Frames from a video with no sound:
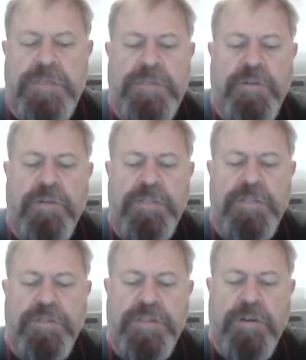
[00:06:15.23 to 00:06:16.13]

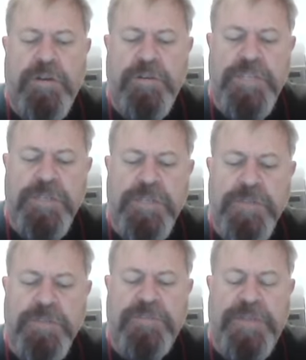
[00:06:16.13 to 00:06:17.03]
geological
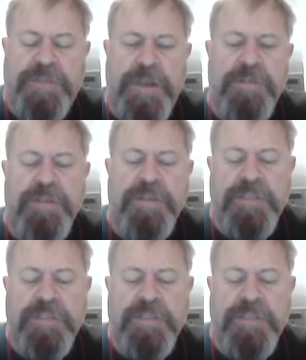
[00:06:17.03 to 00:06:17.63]
sort of areas.